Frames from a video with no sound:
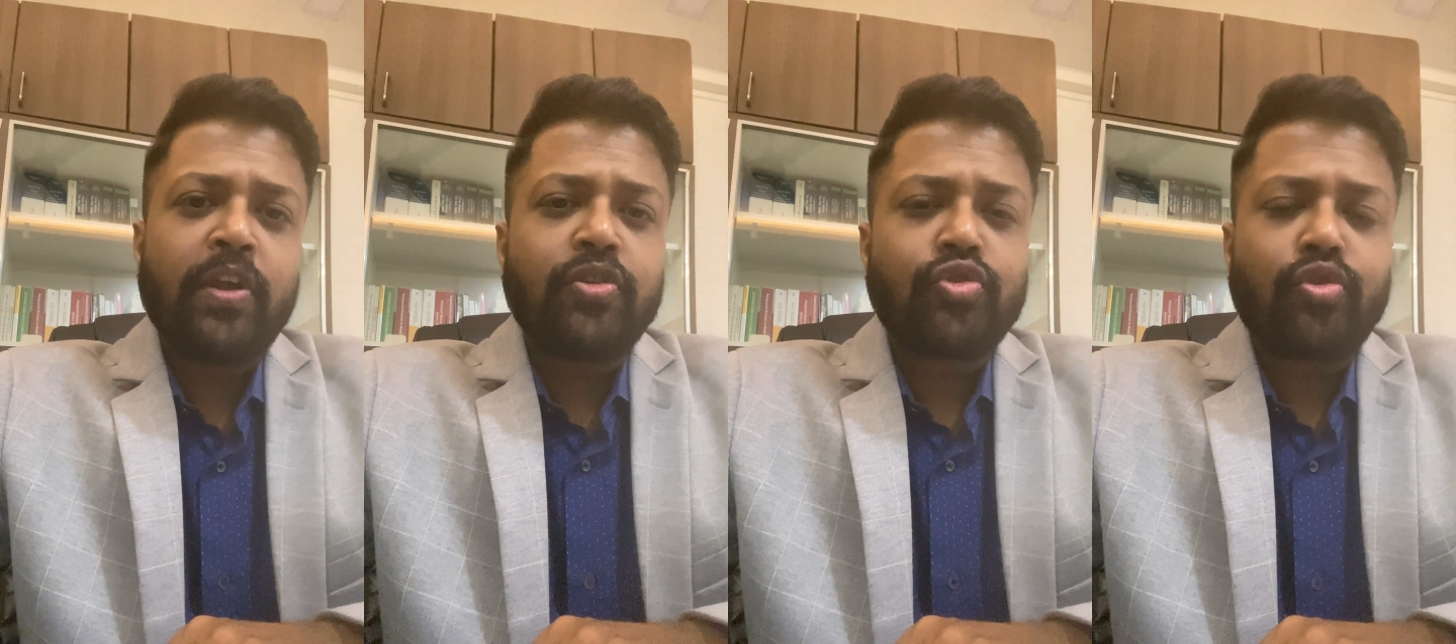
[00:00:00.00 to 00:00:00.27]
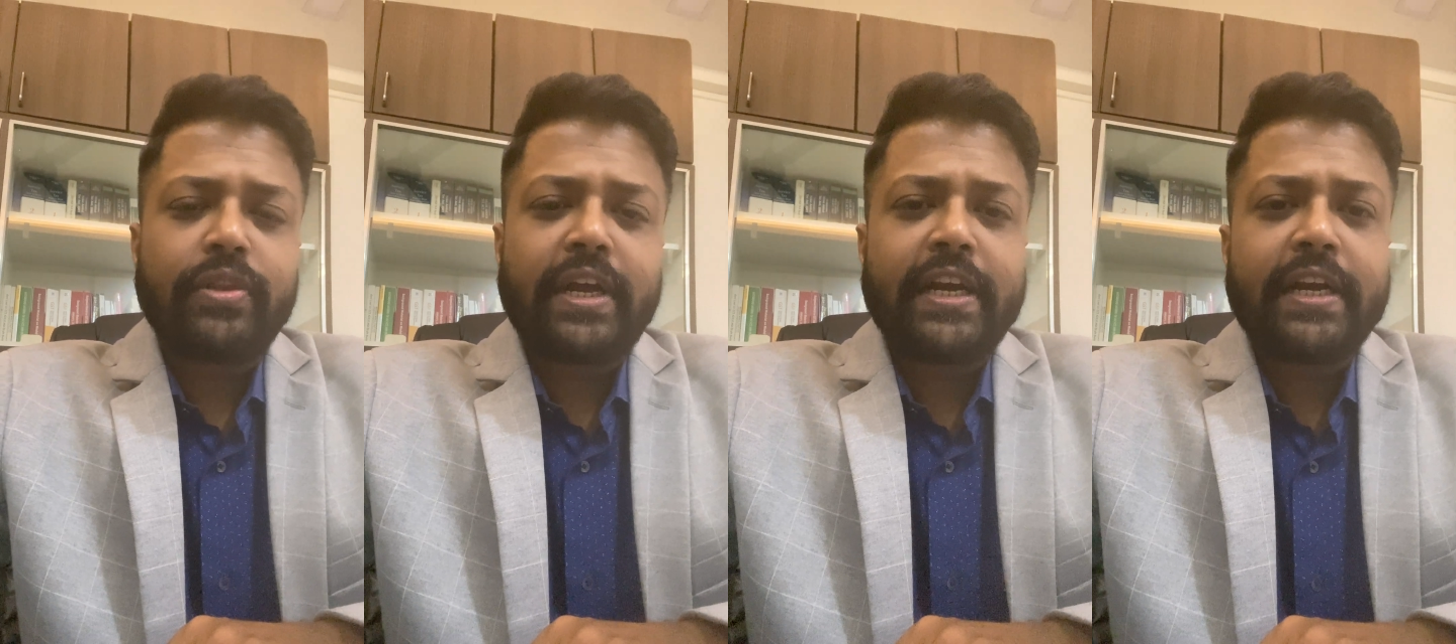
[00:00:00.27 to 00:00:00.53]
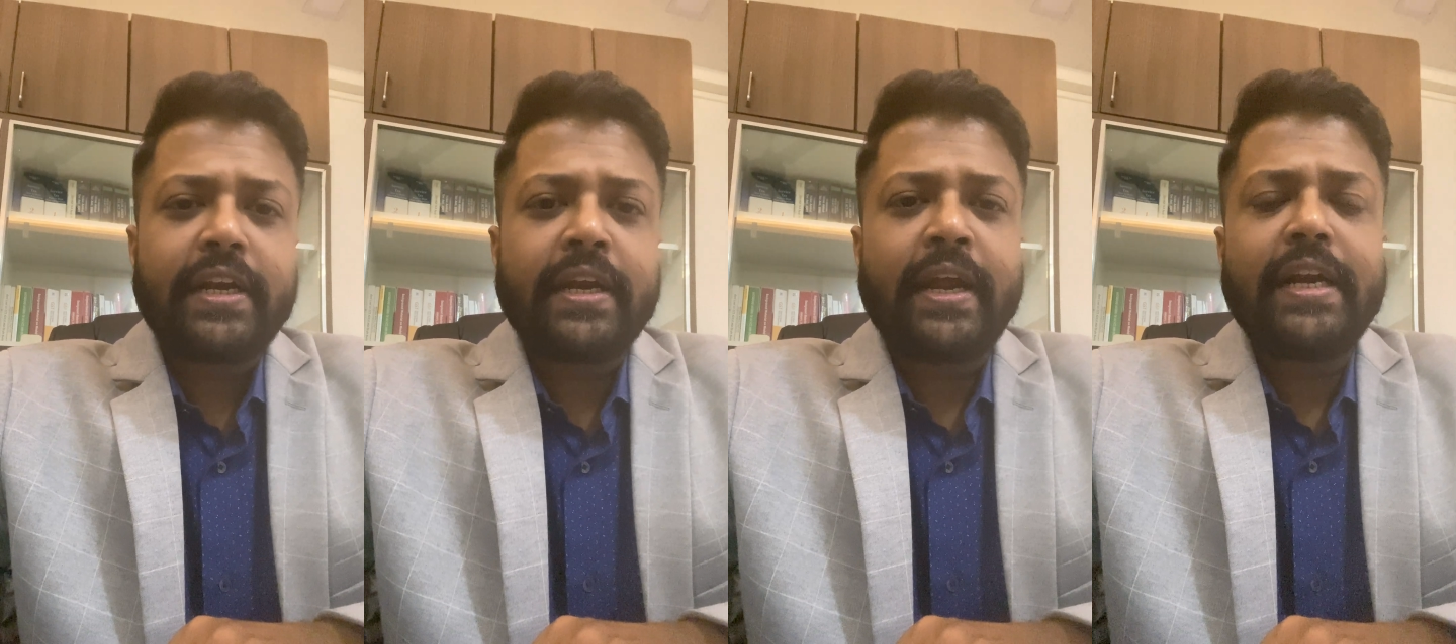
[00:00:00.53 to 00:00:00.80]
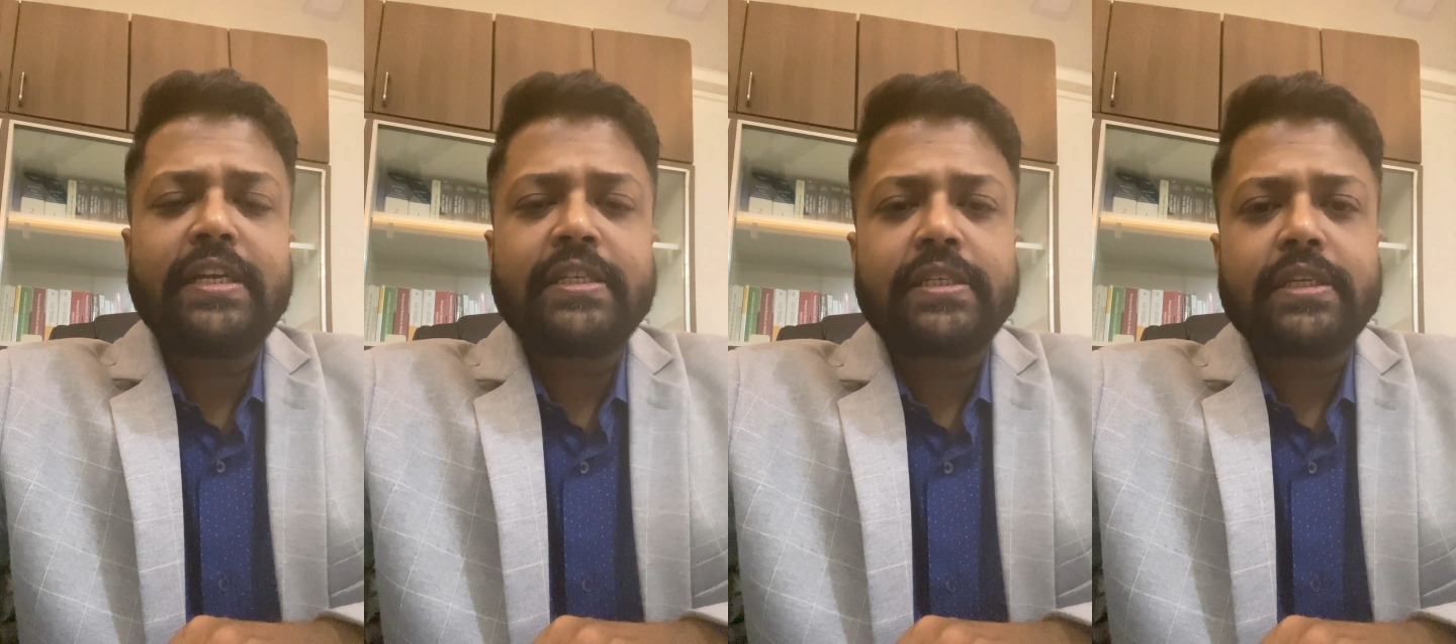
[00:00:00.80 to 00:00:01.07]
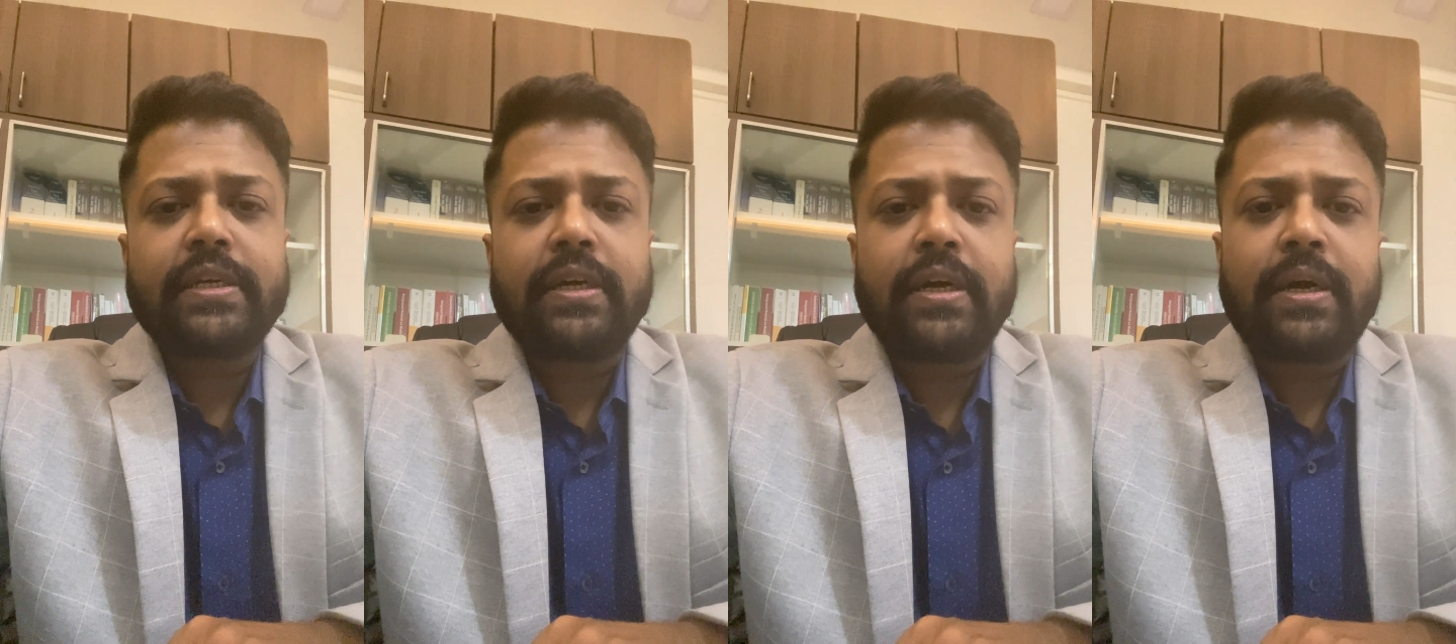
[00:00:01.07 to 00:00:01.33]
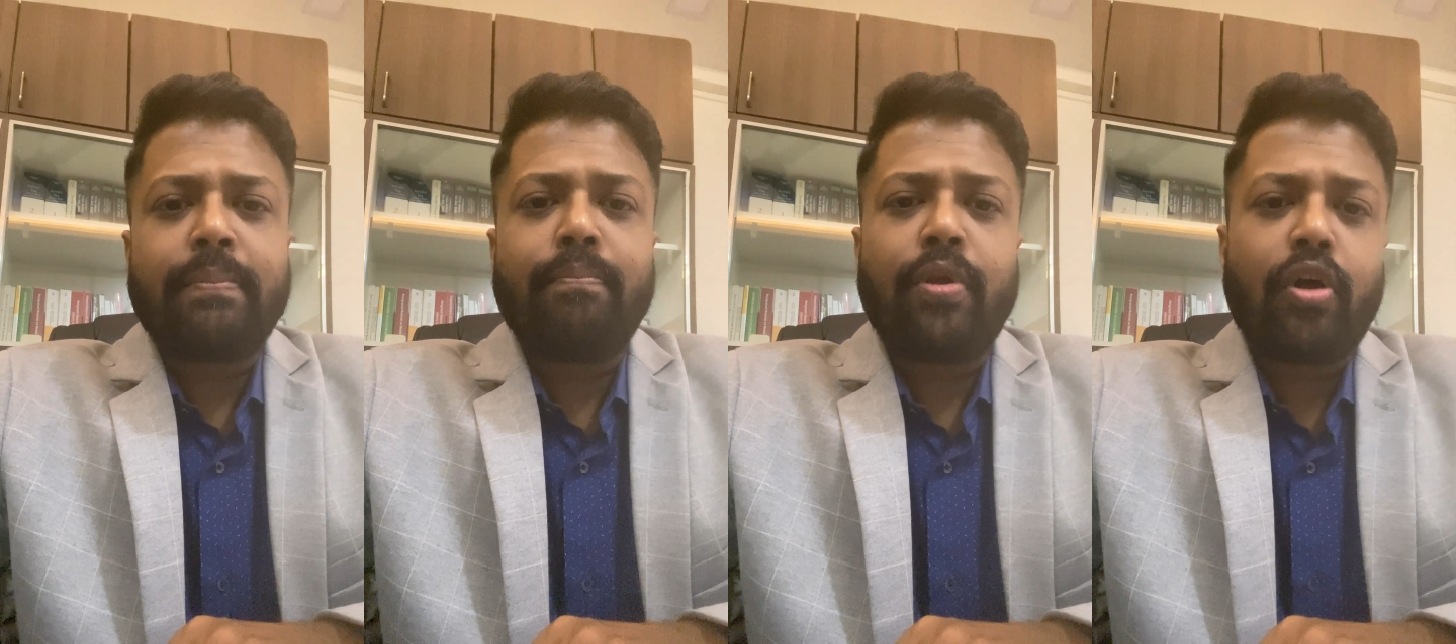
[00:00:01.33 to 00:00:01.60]
so that it gets
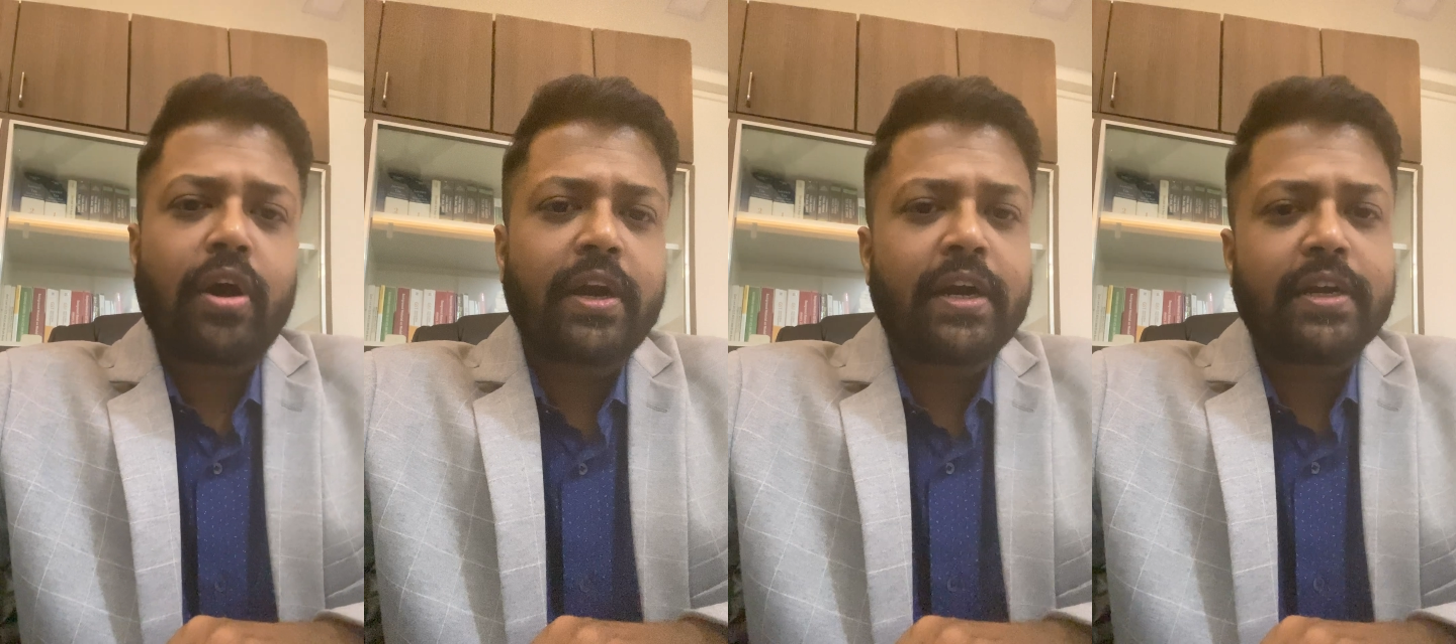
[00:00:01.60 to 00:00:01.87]
blocked